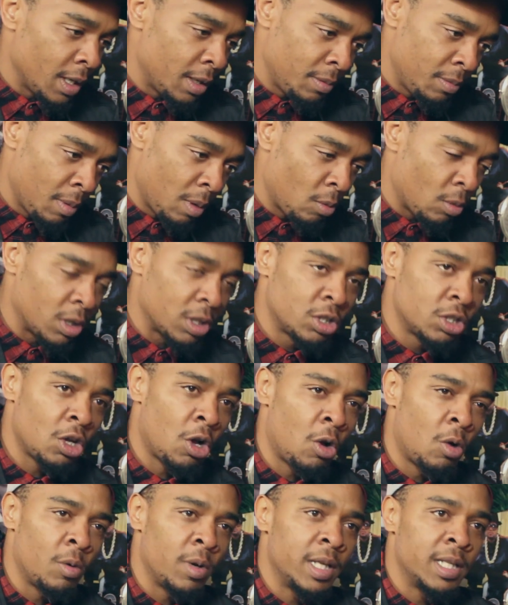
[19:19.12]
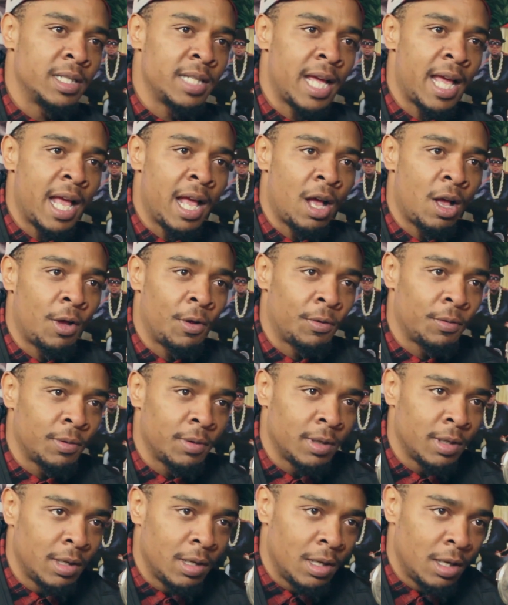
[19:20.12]
we want to tone it down
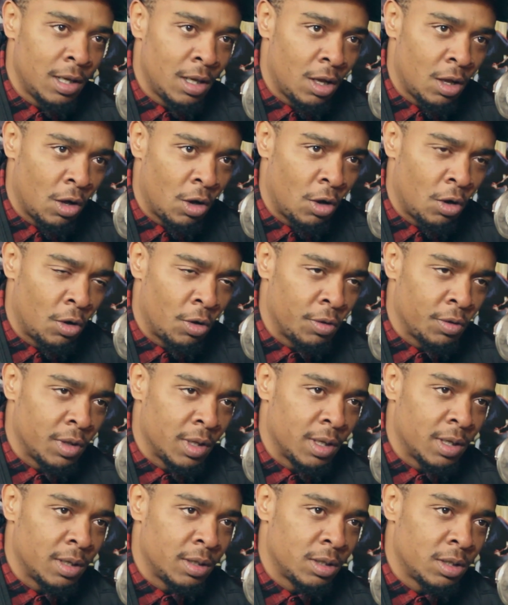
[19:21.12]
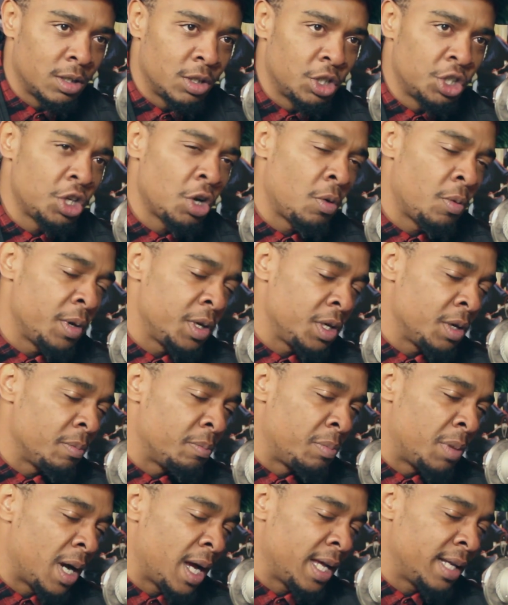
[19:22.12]
on the showing your
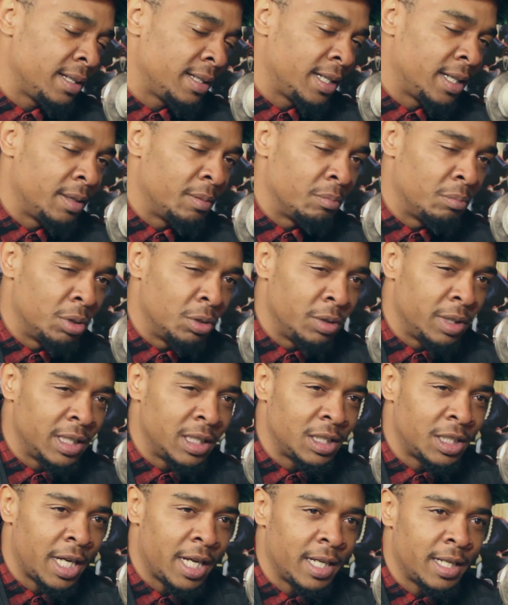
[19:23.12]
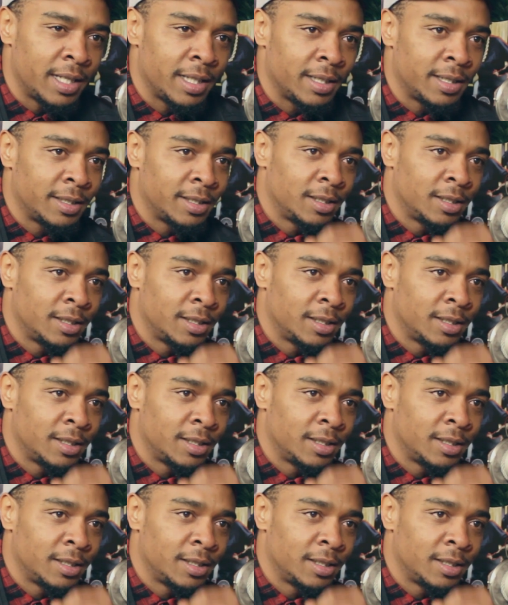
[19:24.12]
butt and booty shaking.